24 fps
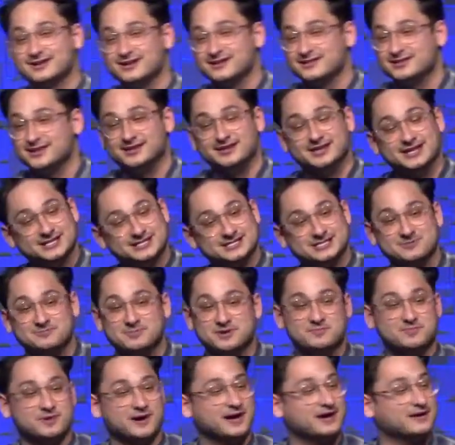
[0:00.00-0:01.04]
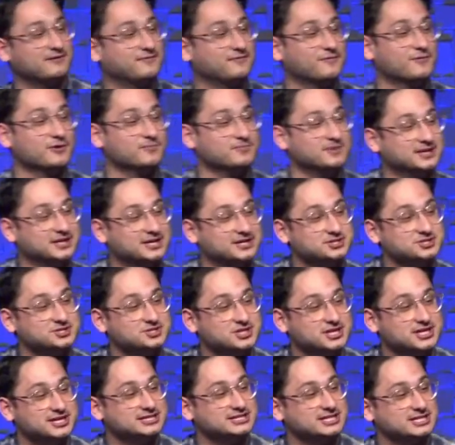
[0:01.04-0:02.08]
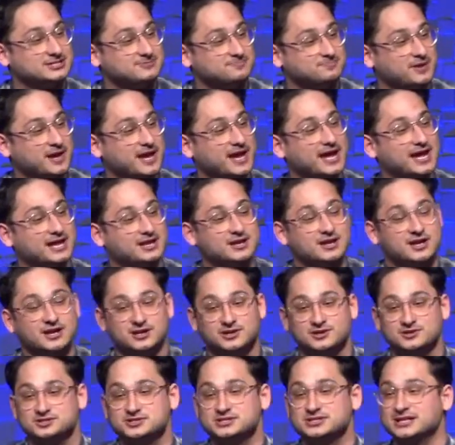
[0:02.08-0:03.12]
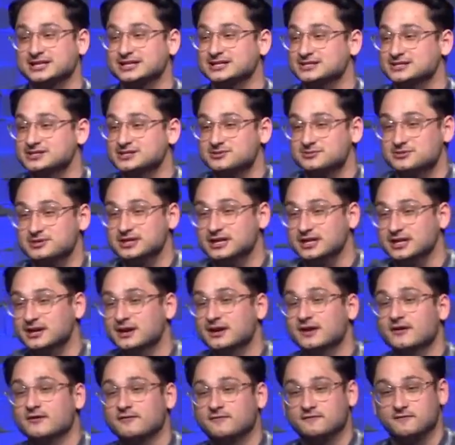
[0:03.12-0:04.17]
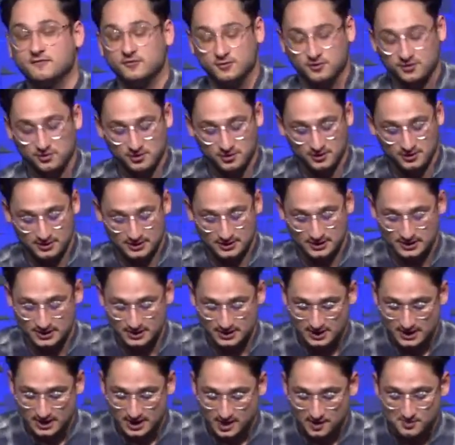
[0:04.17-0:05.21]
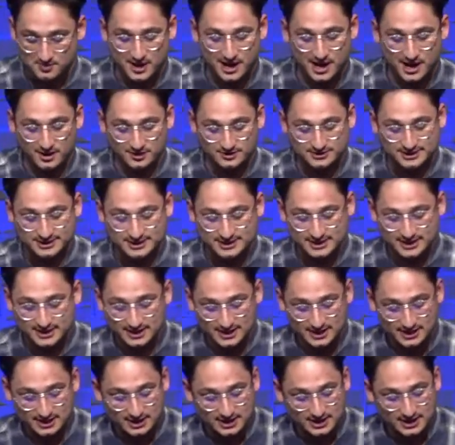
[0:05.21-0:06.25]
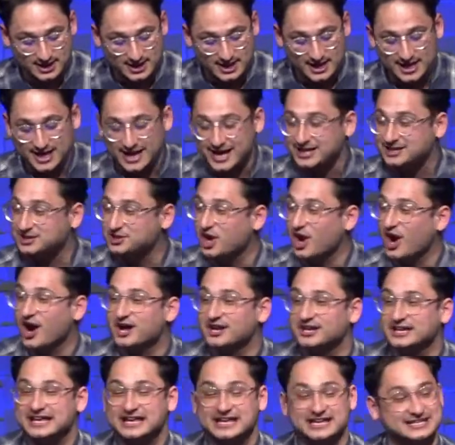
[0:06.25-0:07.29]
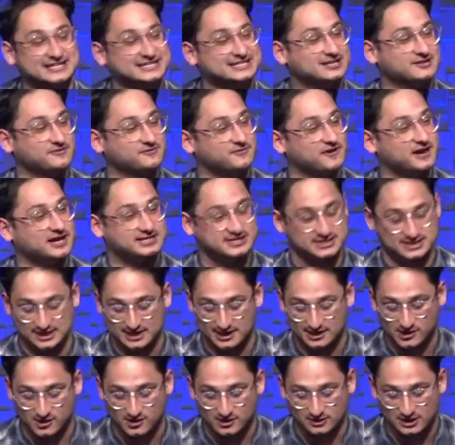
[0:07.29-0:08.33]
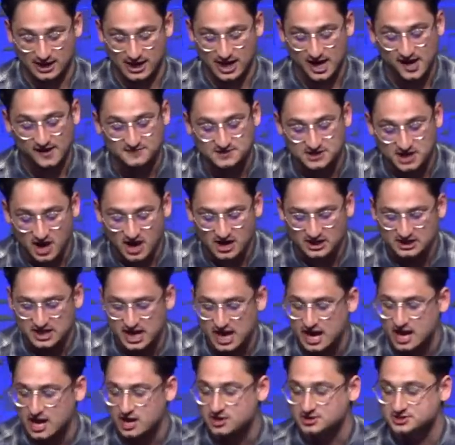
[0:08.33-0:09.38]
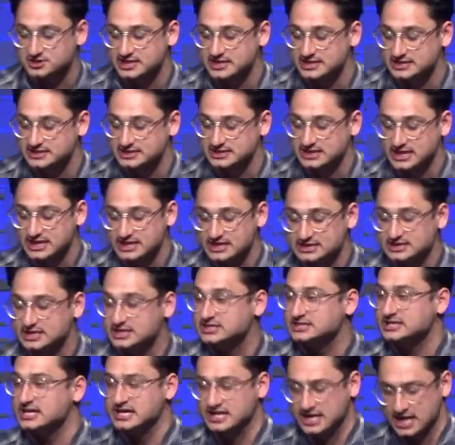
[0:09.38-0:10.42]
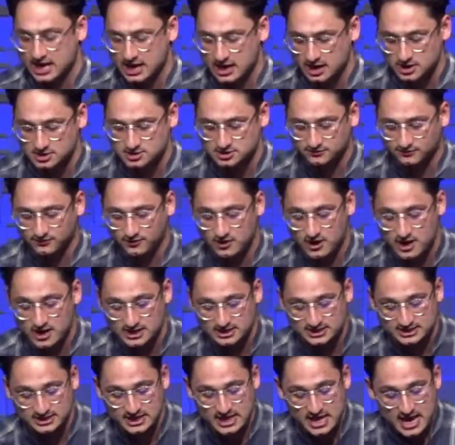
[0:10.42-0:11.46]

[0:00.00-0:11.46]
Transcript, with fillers: that needs to be paid for because Jesus paid your sins to the full amount. And God is invested in our lives. God cares. He sees us. He cares for us.